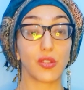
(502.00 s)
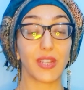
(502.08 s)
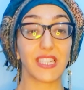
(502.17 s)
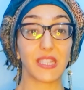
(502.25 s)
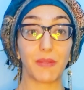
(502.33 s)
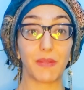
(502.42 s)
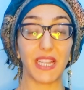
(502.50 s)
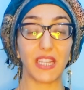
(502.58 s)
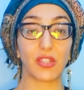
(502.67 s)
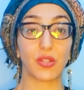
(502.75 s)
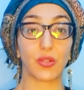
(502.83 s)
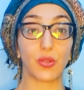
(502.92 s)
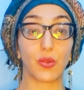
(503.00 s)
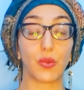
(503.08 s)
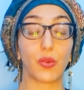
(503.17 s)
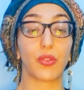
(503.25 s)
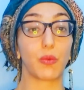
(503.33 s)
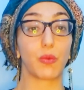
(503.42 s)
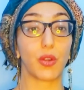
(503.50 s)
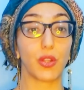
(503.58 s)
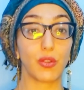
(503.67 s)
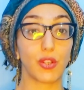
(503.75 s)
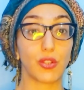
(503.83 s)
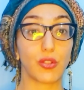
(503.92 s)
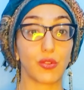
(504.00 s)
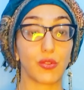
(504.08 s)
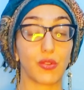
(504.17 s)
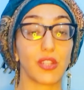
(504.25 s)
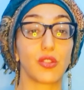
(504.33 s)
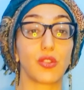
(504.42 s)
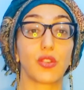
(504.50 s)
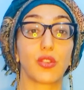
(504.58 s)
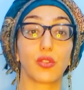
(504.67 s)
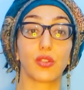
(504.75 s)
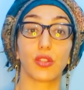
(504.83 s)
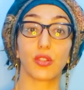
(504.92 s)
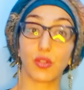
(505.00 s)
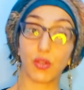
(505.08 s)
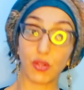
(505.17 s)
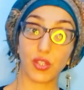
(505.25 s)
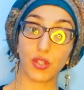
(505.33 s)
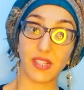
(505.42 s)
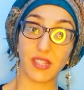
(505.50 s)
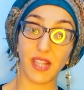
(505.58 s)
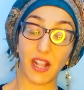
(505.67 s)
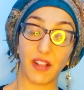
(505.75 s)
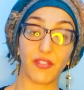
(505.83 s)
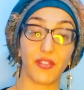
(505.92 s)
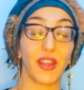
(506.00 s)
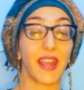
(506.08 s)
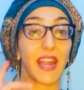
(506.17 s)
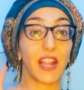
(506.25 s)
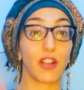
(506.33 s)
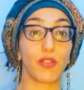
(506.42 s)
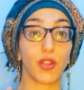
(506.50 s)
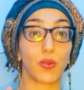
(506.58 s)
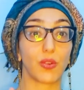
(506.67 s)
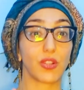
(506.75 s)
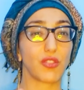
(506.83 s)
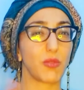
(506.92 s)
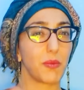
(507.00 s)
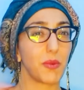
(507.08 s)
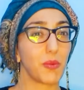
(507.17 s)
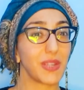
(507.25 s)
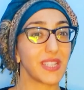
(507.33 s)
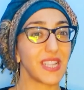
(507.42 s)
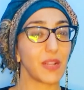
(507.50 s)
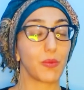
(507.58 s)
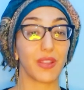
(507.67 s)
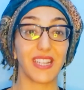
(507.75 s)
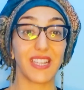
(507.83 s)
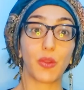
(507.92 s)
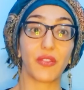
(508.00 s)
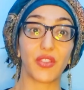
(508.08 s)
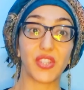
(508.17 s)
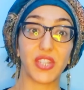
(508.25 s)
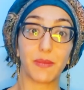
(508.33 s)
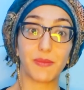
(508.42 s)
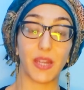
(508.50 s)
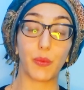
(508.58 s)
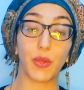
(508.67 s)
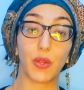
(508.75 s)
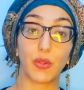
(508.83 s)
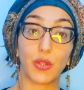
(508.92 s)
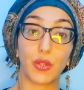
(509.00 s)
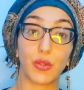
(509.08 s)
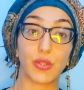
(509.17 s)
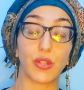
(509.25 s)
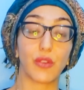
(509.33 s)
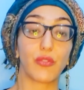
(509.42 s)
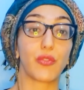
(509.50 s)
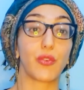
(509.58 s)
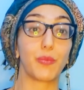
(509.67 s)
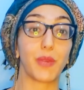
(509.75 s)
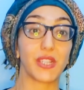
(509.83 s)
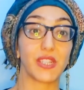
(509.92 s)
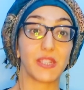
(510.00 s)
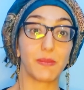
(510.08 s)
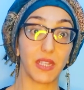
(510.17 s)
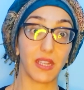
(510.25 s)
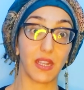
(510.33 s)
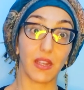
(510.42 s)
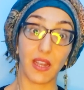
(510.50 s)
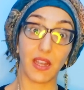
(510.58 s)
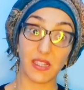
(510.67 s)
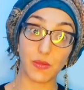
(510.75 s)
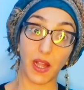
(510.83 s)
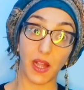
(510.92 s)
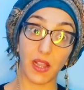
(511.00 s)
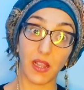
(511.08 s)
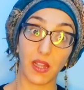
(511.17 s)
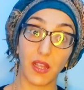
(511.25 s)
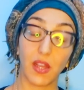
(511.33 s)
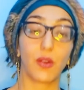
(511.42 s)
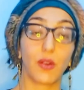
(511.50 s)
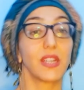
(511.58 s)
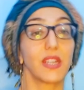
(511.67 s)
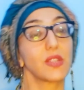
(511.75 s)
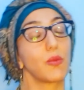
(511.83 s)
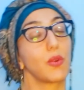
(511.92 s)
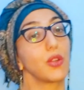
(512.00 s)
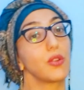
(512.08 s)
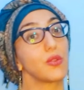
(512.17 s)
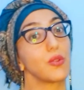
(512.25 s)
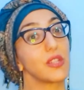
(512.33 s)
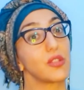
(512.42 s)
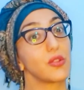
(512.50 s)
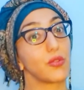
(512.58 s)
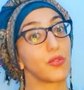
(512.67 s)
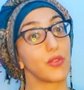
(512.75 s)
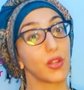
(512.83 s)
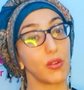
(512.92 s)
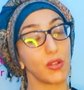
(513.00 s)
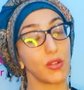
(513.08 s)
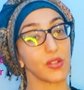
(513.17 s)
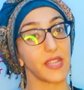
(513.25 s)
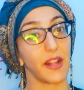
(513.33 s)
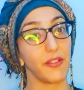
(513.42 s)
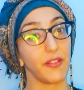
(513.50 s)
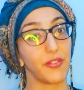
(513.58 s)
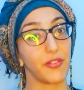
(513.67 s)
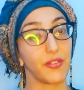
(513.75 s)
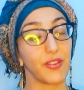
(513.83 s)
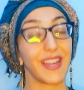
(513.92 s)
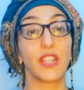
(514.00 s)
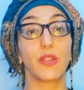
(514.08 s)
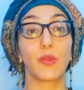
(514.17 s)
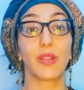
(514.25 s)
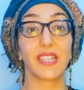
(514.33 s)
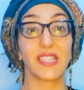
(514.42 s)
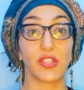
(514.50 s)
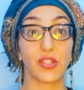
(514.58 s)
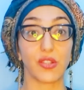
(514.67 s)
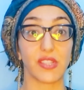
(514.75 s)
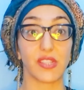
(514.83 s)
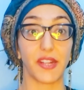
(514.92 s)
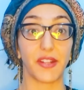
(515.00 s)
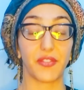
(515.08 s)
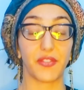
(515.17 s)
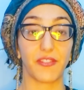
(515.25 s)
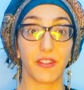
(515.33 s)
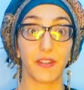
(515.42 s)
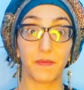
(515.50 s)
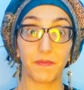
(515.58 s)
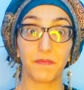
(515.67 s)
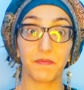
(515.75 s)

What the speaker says: to explain to, then what you should do is you should talk to yourself and record it. Remember, we said these are one of the tips that we could use for better speaking as well. Okay, so what you do is you record yourself and you listen to yourself.